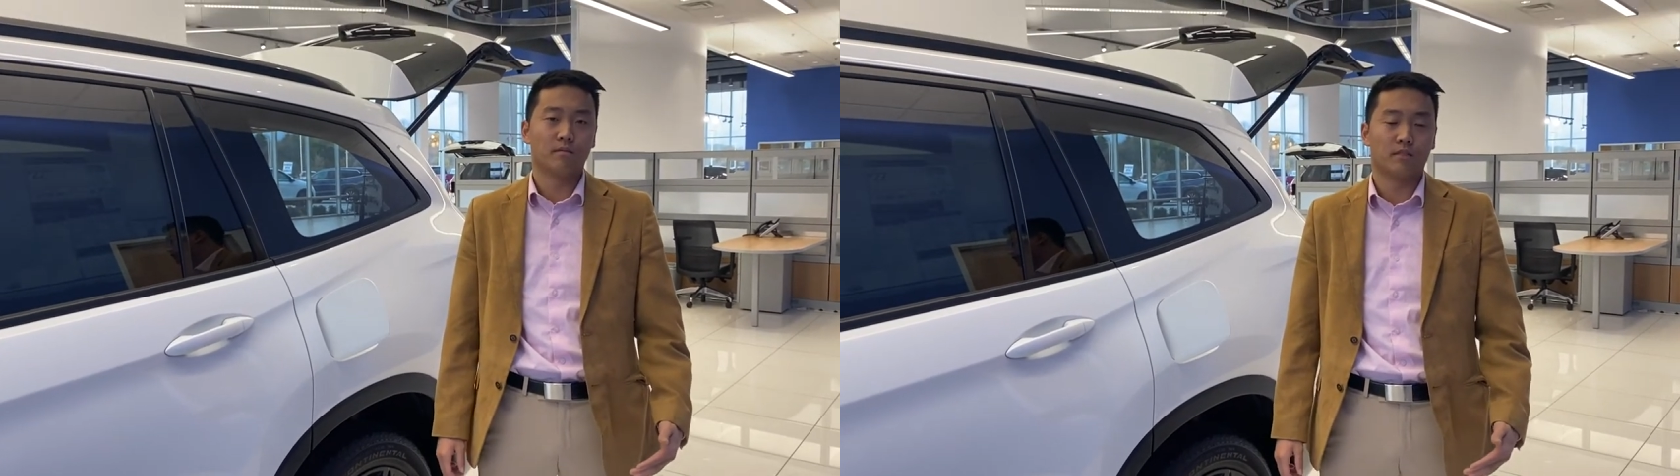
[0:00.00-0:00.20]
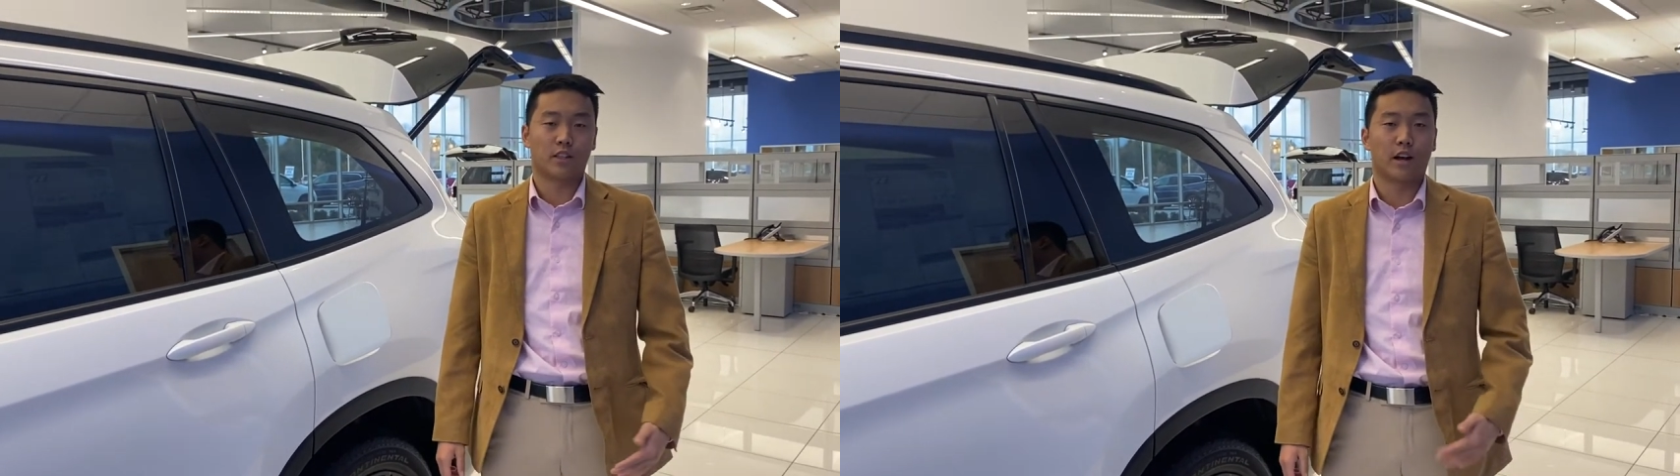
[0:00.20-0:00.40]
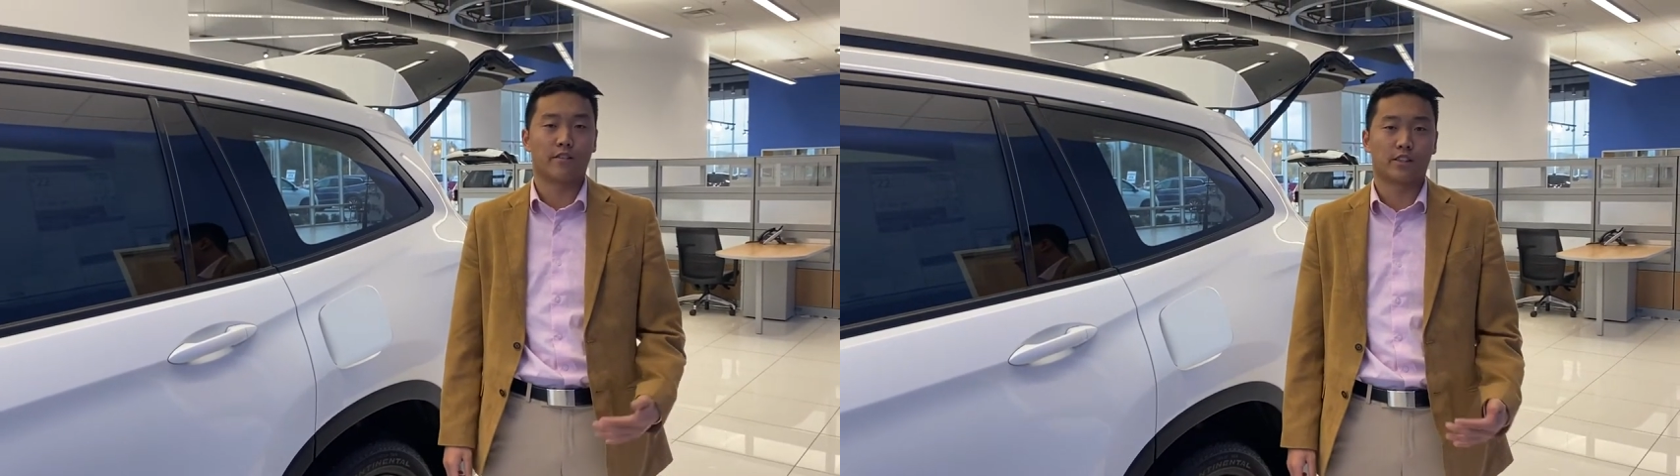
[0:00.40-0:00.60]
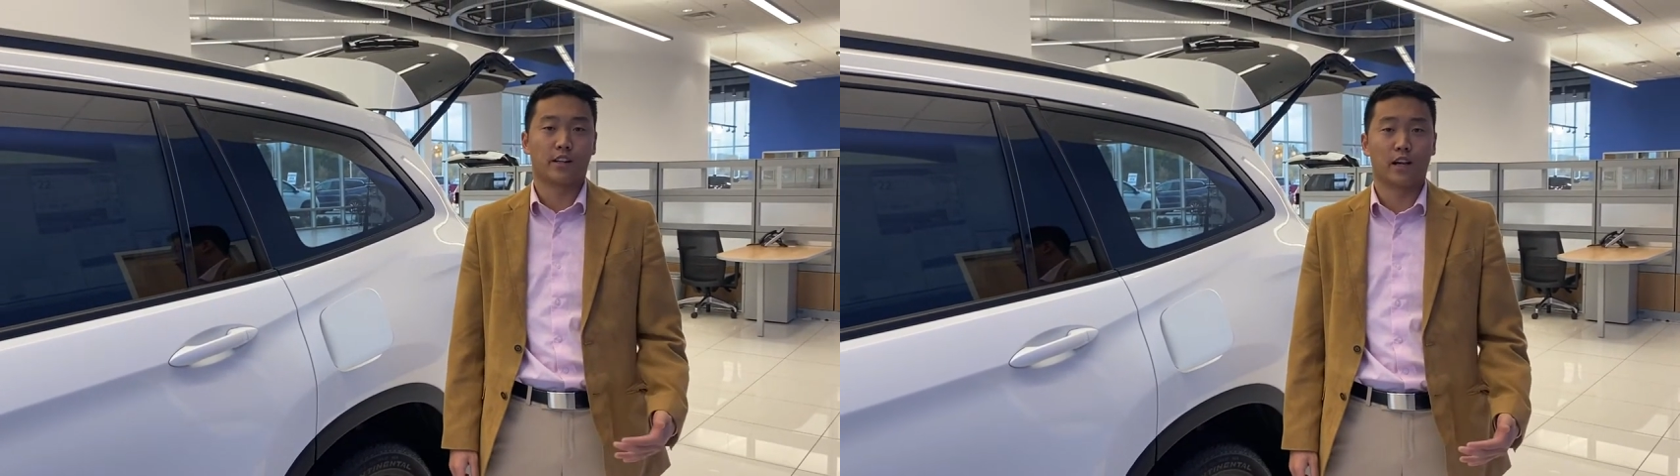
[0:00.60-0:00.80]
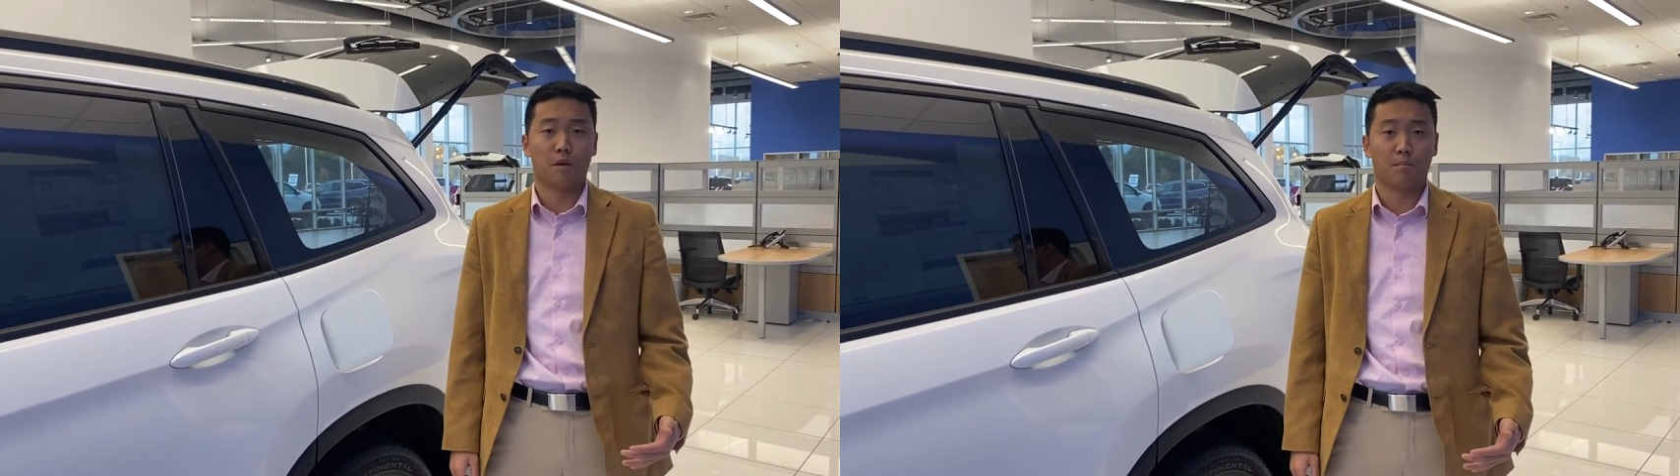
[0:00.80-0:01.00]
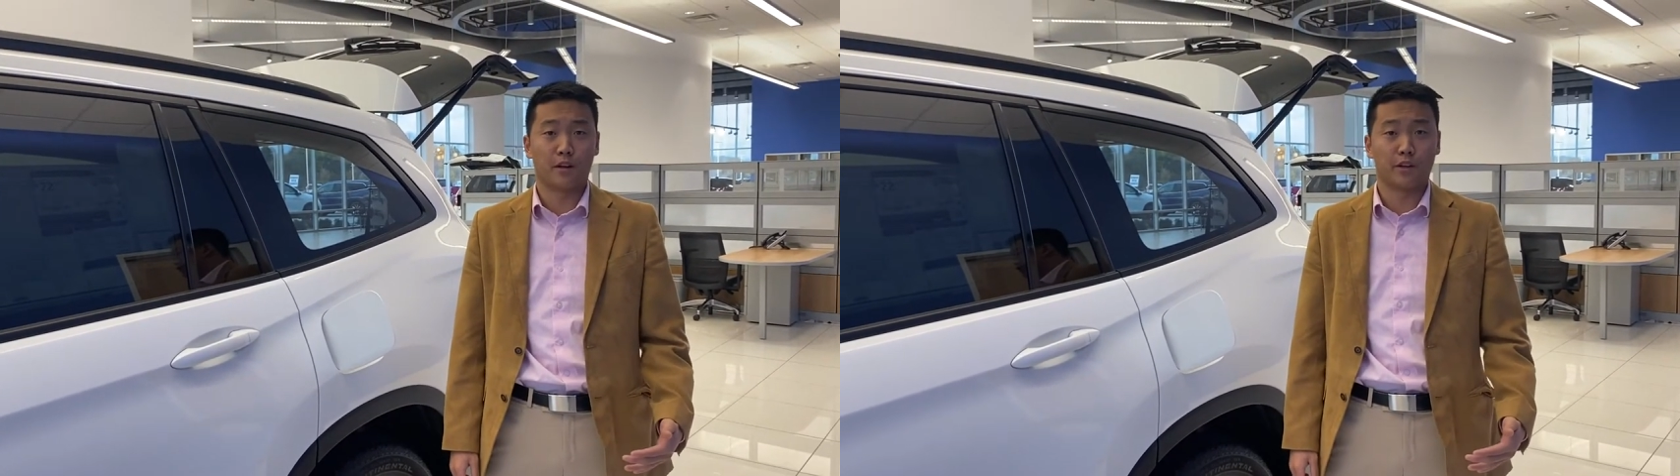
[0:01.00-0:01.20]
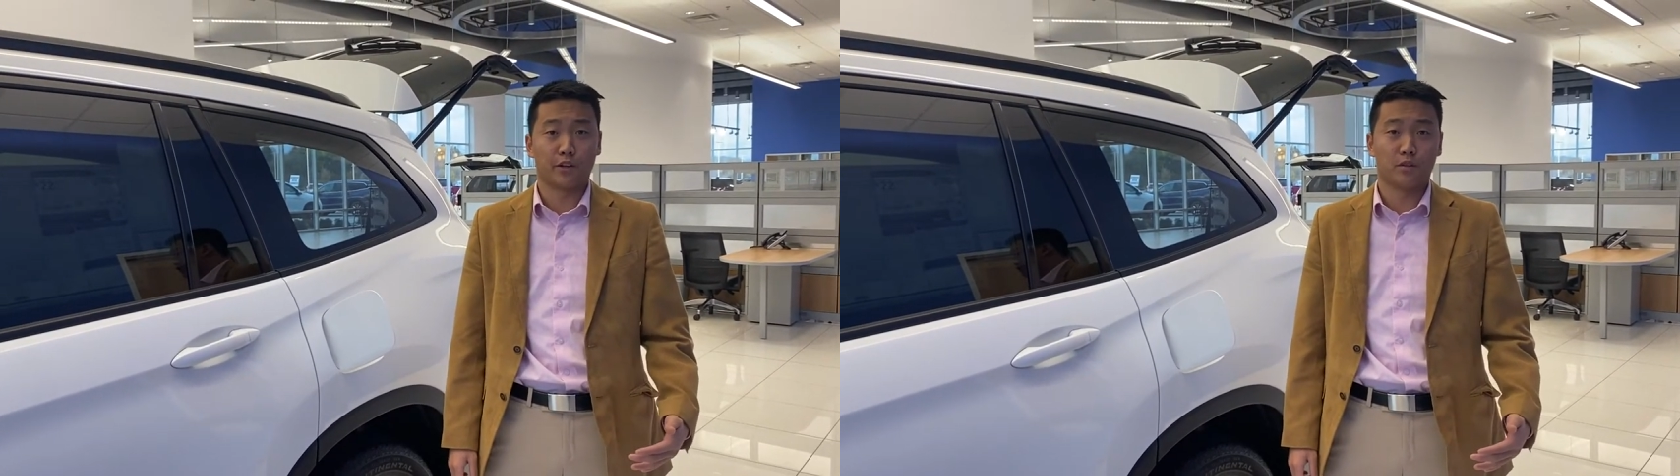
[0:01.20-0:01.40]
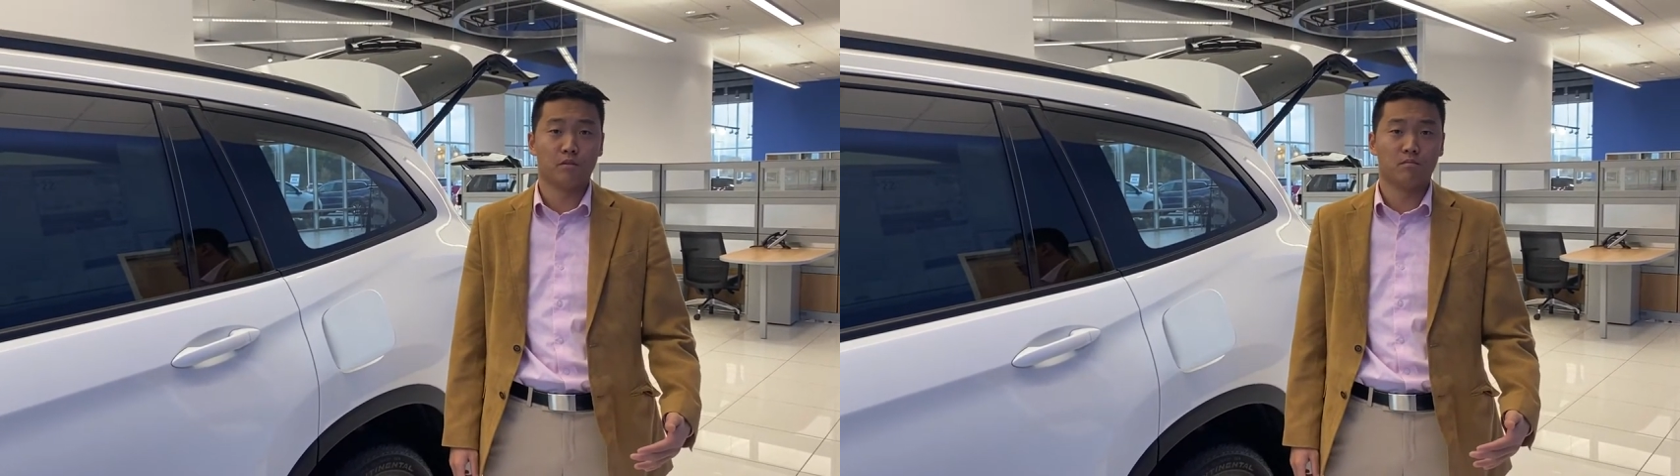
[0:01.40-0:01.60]
that are just going to help better
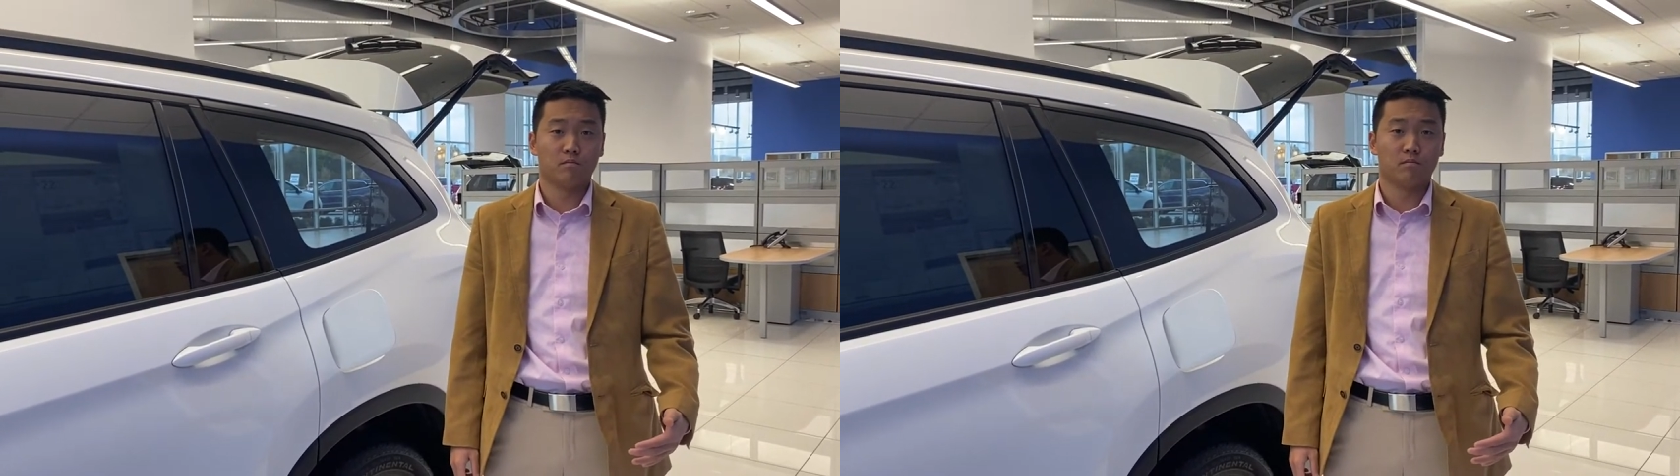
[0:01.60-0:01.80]
you